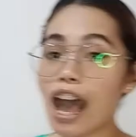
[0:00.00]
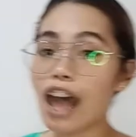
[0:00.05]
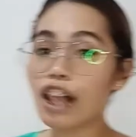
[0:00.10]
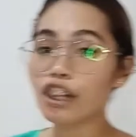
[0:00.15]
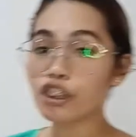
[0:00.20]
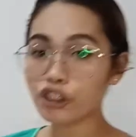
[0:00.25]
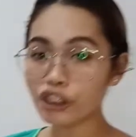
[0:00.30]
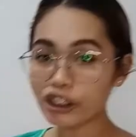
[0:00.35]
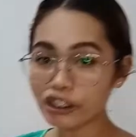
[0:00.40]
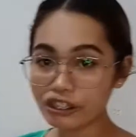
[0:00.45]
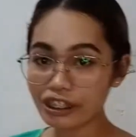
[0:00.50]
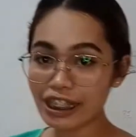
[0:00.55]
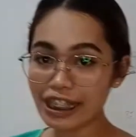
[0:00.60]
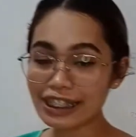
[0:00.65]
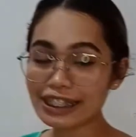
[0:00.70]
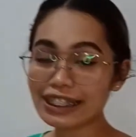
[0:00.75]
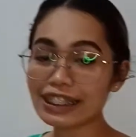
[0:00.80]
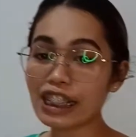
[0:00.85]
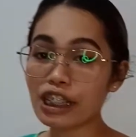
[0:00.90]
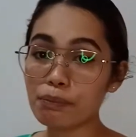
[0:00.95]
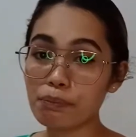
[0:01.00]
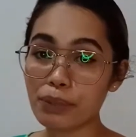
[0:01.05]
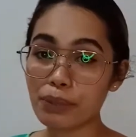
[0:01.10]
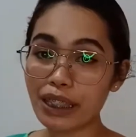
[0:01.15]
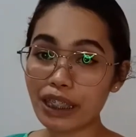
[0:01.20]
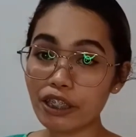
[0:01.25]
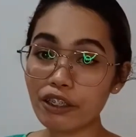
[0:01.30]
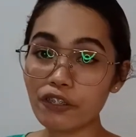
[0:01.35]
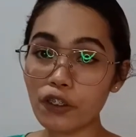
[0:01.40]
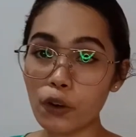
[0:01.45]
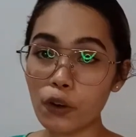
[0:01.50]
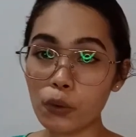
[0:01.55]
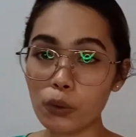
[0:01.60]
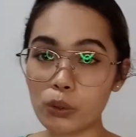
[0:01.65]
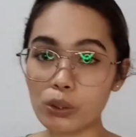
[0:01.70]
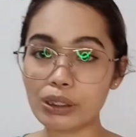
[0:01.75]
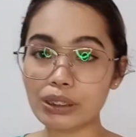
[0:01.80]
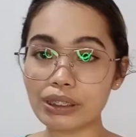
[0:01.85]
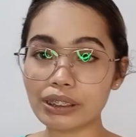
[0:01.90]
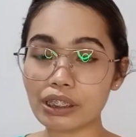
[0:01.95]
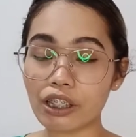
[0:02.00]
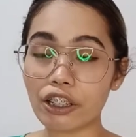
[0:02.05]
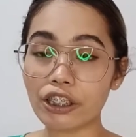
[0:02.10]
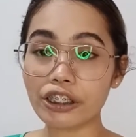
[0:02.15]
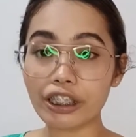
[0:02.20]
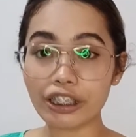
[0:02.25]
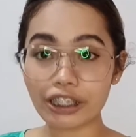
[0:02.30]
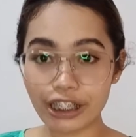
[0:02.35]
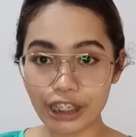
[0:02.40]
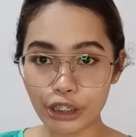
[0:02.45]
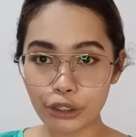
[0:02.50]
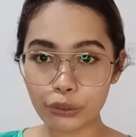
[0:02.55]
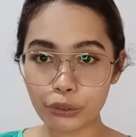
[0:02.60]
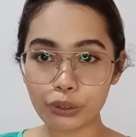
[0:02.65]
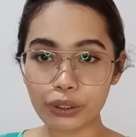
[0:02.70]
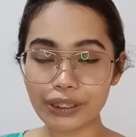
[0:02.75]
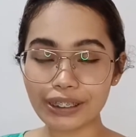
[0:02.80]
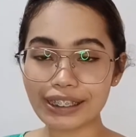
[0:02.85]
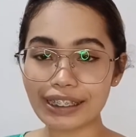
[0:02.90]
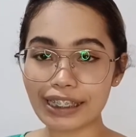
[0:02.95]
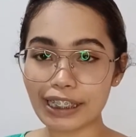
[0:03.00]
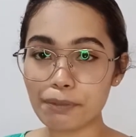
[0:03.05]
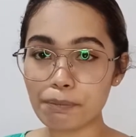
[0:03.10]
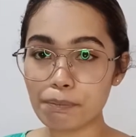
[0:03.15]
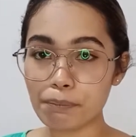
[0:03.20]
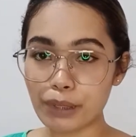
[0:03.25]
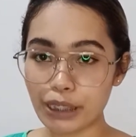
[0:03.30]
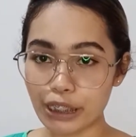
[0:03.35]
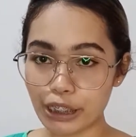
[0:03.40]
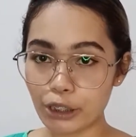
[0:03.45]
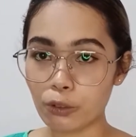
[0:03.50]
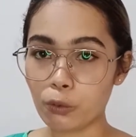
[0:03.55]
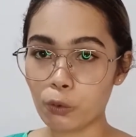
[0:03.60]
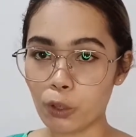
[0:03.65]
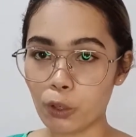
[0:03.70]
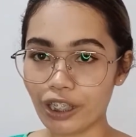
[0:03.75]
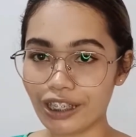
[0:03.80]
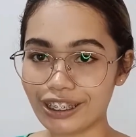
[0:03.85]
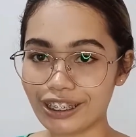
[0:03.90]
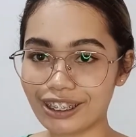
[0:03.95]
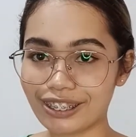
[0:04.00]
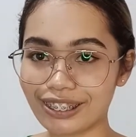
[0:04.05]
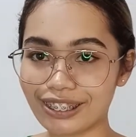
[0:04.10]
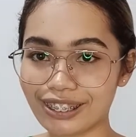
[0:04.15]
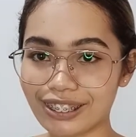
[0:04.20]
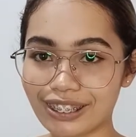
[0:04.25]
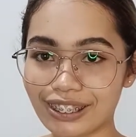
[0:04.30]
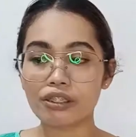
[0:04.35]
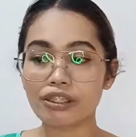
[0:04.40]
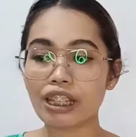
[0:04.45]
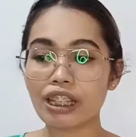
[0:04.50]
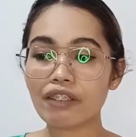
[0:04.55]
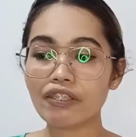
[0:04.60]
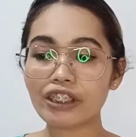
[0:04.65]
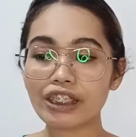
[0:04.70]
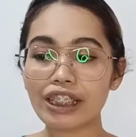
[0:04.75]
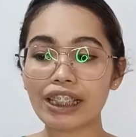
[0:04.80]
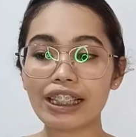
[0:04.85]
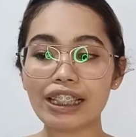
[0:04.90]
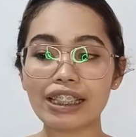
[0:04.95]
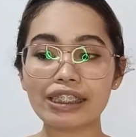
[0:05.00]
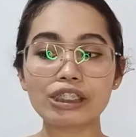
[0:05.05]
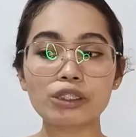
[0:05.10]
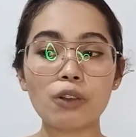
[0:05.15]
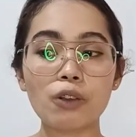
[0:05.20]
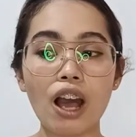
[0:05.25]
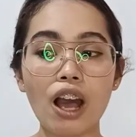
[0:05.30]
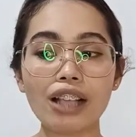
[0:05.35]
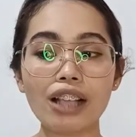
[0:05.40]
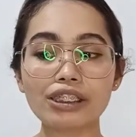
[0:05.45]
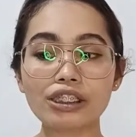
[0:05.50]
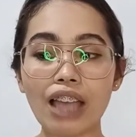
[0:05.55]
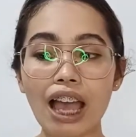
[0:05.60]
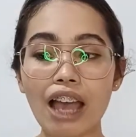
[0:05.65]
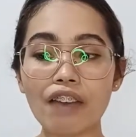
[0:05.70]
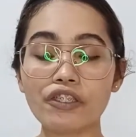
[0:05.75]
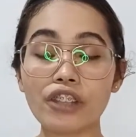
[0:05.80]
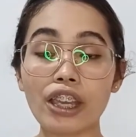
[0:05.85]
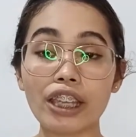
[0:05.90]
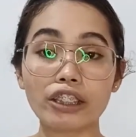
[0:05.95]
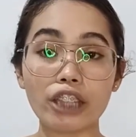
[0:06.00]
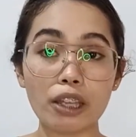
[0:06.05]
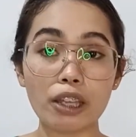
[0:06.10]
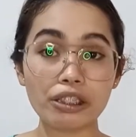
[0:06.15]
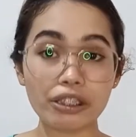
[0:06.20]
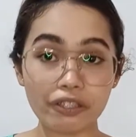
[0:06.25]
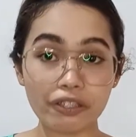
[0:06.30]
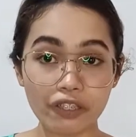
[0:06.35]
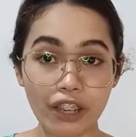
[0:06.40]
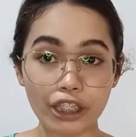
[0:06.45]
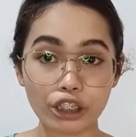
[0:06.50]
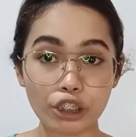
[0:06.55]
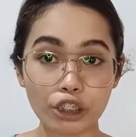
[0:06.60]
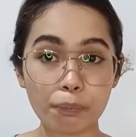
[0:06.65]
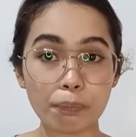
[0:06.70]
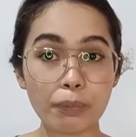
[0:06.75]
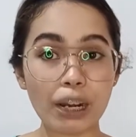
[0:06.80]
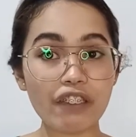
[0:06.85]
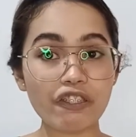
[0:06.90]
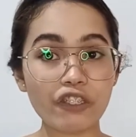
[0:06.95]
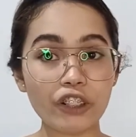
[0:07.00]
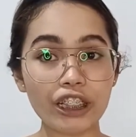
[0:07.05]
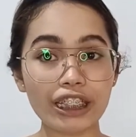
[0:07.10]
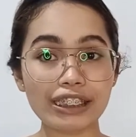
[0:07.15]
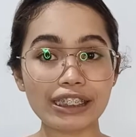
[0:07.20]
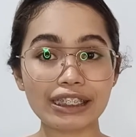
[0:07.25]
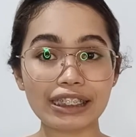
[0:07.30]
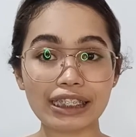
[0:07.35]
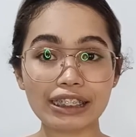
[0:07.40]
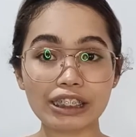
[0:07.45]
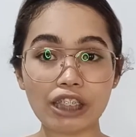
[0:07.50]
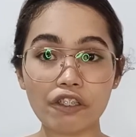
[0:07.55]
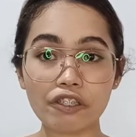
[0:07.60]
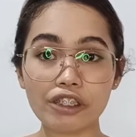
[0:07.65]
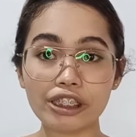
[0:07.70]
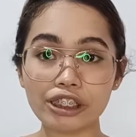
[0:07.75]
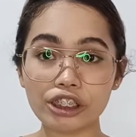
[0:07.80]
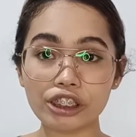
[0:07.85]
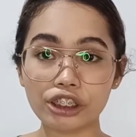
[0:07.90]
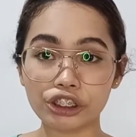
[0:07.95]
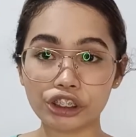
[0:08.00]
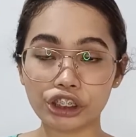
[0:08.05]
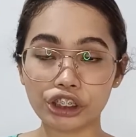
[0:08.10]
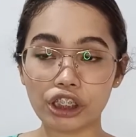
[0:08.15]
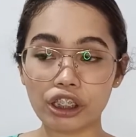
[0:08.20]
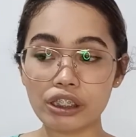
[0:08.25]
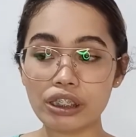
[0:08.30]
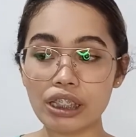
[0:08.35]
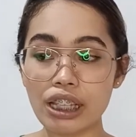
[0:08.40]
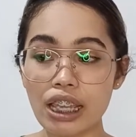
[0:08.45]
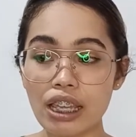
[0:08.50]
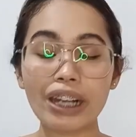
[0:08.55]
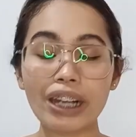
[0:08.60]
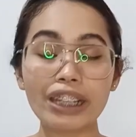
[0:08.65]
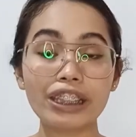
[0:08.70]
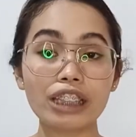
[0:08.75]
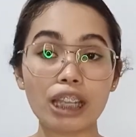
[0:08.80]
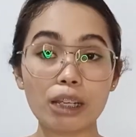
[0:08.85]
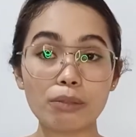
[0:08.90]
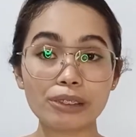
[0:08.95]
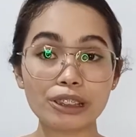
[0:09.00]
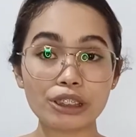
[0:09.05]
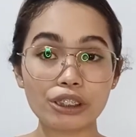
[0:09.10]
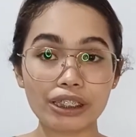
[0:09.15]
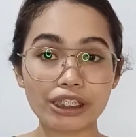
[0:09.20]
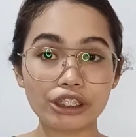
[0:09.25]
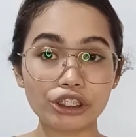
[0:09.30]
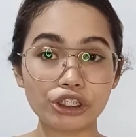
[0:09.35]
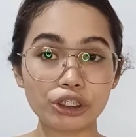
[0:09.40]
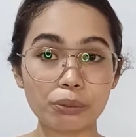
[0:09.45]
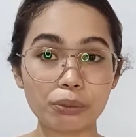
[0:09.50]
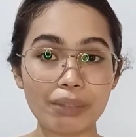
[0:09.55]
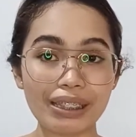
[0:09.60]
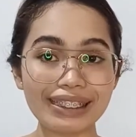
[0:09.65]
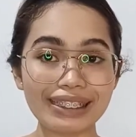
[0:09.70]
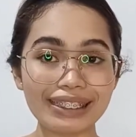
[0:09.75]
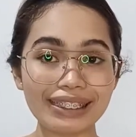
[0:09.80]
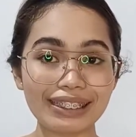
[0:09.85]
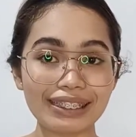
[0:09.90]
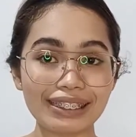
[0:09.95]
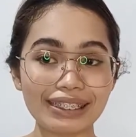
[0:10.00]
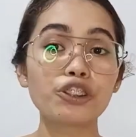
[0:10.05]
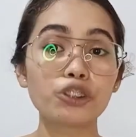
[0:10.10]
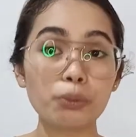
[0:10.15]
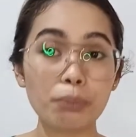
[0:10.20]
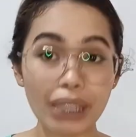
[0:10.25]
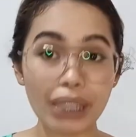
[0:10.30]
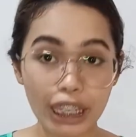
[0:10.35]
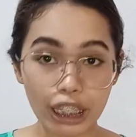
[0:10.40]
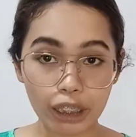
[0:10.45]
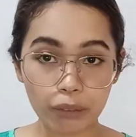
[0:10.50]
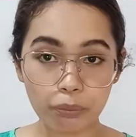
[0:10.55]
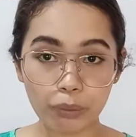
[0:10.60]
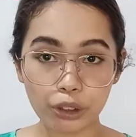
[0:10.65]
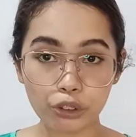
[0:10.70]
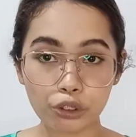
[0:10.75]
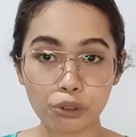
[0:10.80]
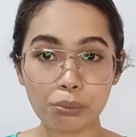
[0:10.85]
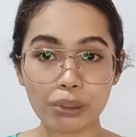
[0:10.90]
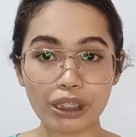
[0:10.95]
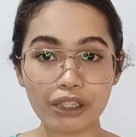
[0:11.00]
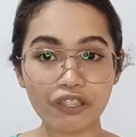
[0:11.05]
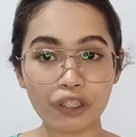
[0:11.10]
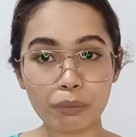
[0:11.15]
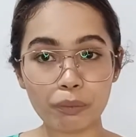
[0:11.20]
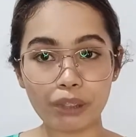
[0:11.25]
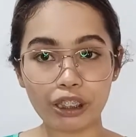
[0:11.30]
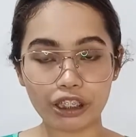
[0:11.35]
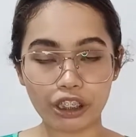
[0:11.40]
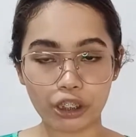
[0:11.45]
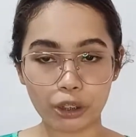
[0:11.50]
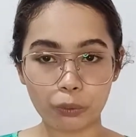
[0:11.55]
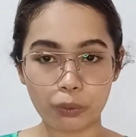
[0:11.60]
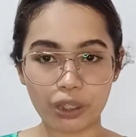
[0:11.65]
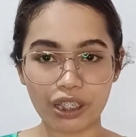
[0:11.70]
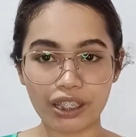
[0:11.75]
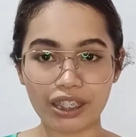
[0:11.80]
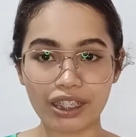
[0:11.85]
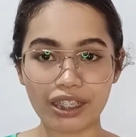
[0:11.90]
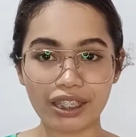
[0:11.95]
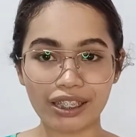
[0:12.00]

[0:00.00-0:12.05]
Alertness and being focused are the key tools in being one. Nevertheless, we also have to identify the preferences of the surgeon when it comes to instruments and to be able to be familiar with.